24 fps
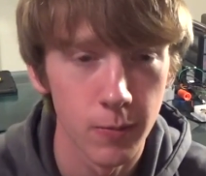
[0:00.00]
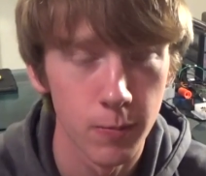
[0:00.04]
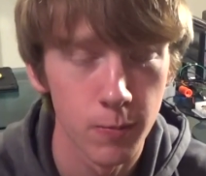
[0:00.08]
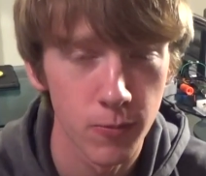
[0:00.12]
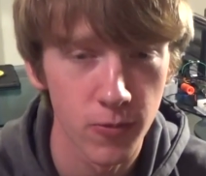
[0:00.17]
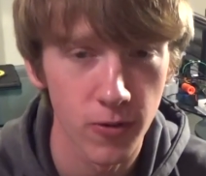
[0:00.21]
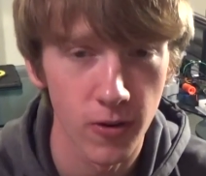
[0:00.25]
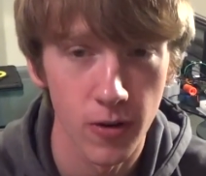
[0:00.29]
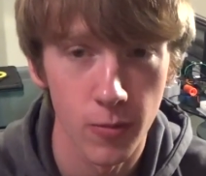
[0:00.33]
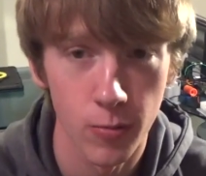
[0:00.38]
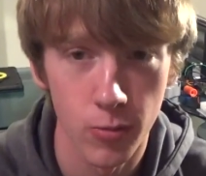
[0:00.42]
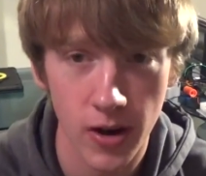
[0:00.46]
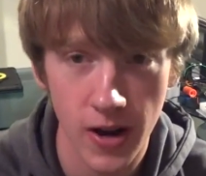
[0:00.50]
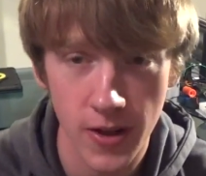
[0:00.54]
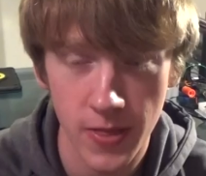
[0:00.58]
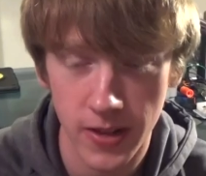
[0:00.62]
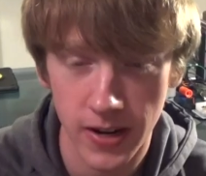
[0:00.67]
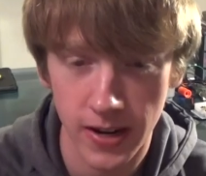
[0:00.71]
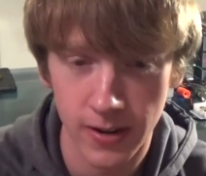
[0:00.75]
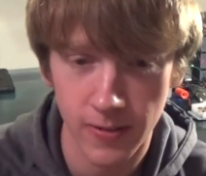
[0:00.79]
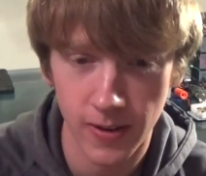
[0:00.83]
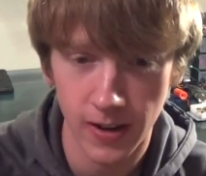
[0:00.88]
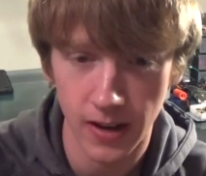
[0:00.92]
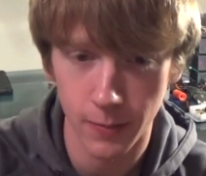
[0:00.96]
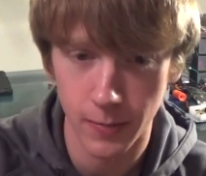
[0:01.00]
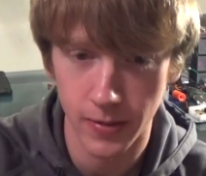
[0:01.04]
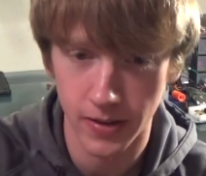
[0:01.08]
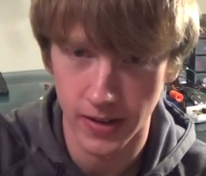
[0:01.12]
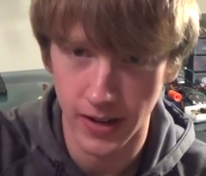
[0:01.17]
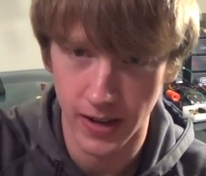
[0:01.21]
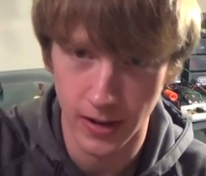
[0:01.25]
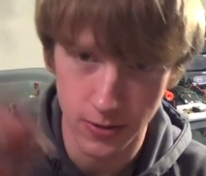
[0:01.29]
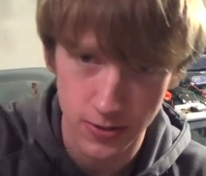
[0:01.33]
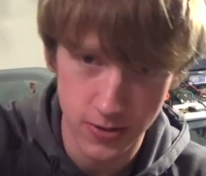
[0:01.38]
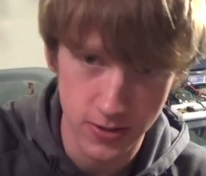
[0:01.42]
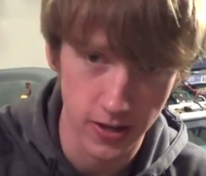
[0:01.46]
For a brand that I'd recommend
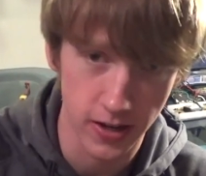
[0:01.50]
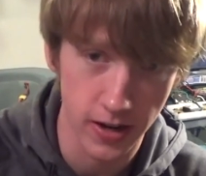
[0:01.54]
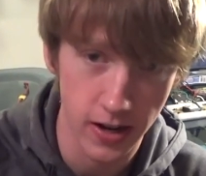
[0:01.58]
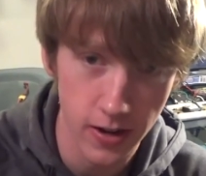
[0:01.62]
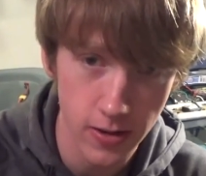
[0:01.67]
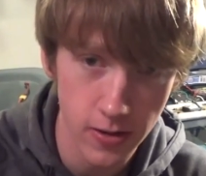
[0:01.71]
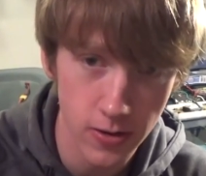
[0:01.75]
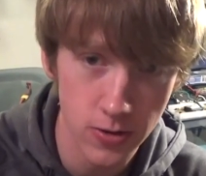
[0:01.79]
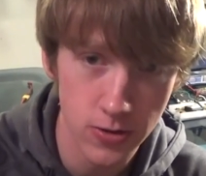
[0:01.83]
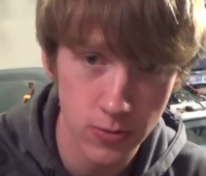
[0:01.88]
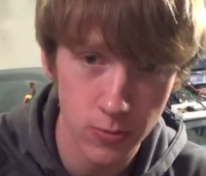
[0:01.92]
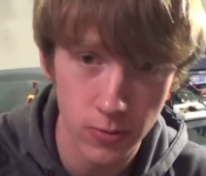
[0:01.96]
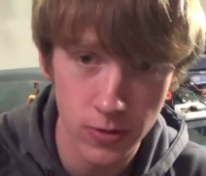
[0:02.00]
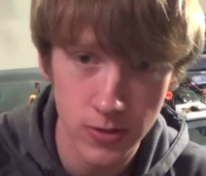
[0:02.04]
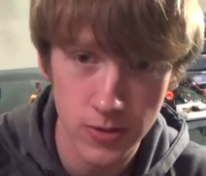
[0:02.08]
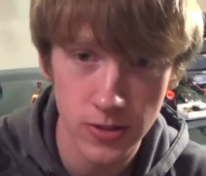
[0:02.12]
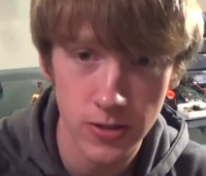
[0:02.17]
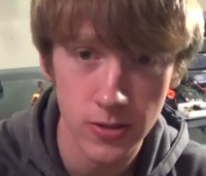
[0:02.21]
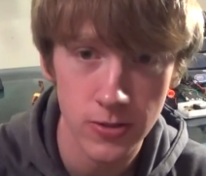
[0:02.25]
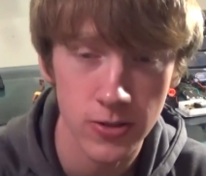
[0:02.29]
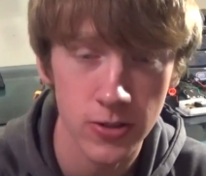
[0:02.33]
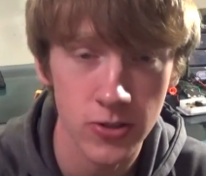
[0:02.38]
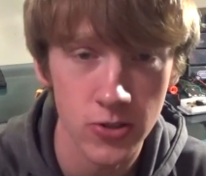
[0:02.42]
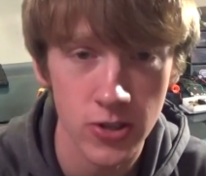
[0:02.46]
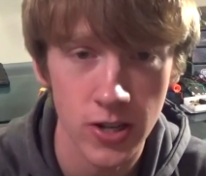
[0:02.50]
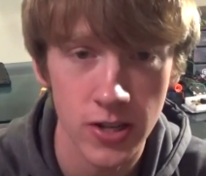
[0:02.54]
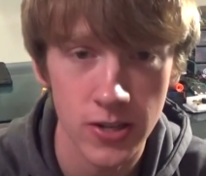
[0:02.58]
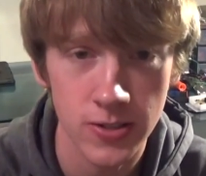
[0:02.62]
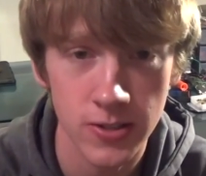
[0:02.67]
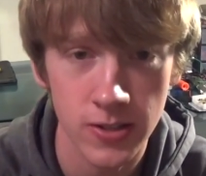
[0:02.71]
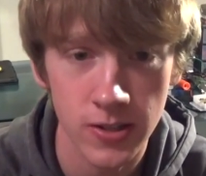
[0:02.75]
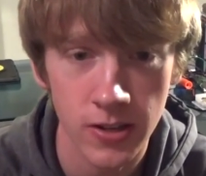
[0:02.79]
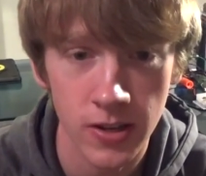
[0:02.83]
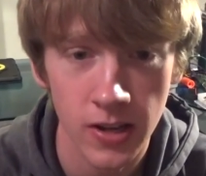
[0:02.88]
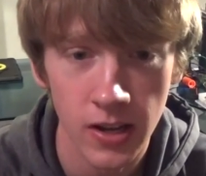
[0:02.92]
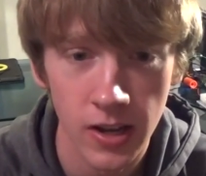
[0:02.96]
outside of those ones that you
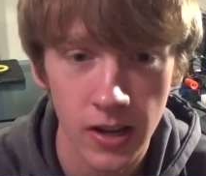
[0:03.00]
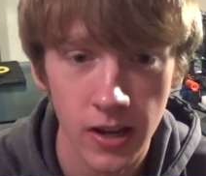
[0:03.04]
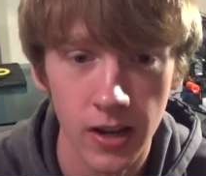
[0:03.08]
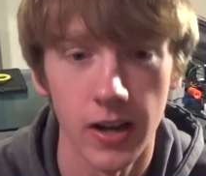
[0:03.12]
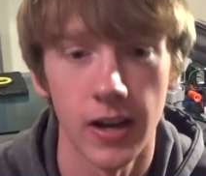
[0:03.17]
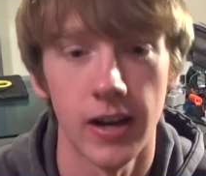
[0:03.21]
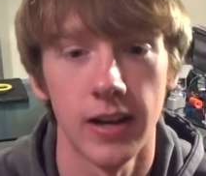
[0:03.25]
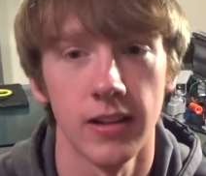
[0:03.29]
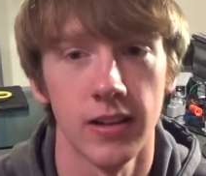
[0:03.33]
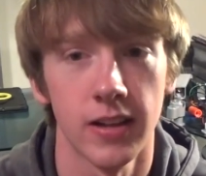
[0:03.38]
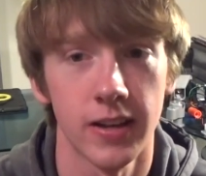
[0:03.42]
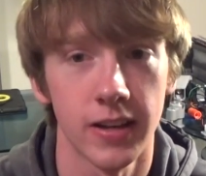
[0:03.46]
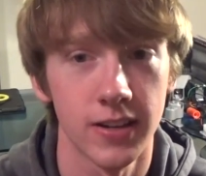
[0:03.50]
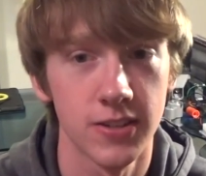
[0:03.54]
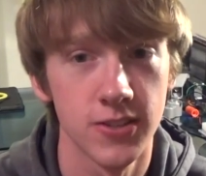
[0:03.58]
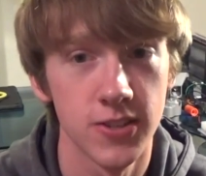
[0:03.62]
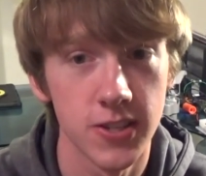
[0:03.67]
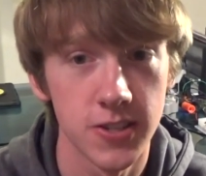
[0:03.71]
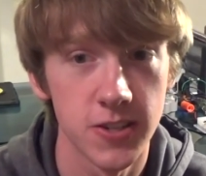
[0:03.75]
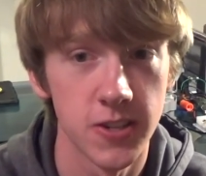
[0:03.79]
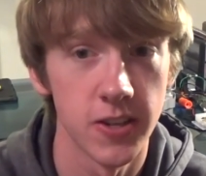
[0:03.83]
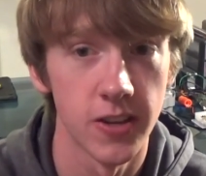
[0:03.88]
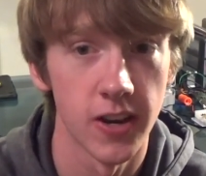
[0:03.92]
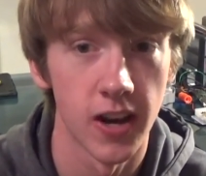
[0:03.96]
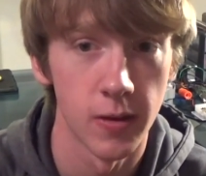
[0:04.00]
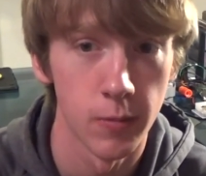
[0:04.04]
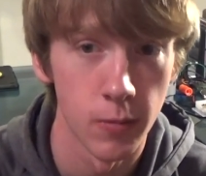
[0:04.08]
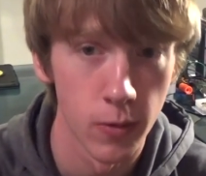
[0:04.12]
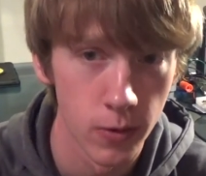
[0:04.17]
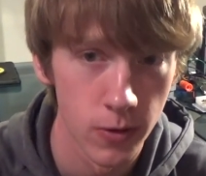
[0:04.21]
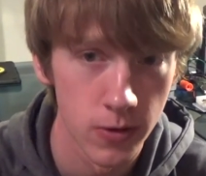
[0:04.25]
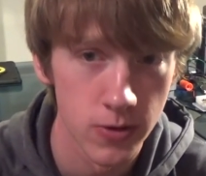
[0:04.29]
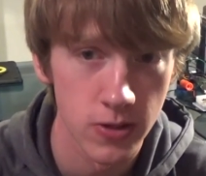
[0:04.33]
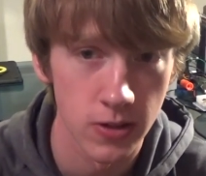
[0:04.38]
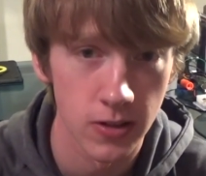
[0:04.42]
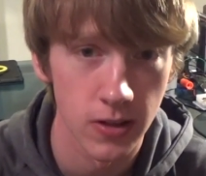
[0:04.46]
suggested, I like ZCI
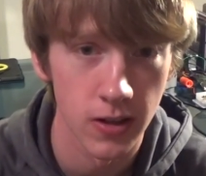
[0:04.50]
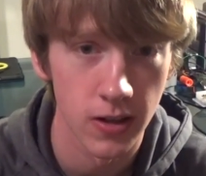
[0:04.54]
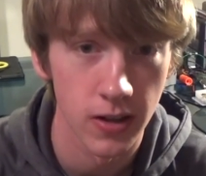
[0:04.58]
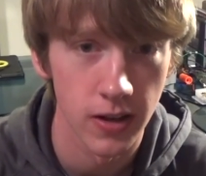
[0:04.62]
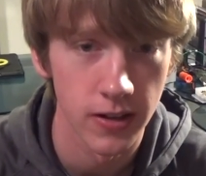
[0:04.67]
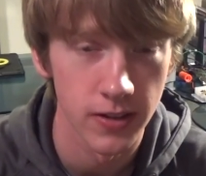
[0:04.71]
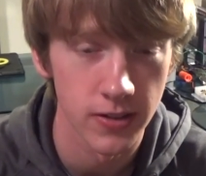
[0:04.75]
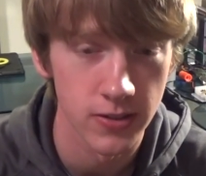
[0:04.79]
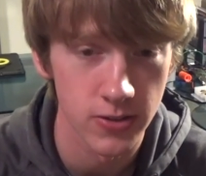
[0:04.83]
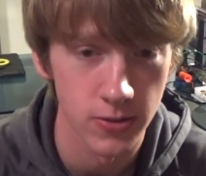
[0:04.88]
motors a lot.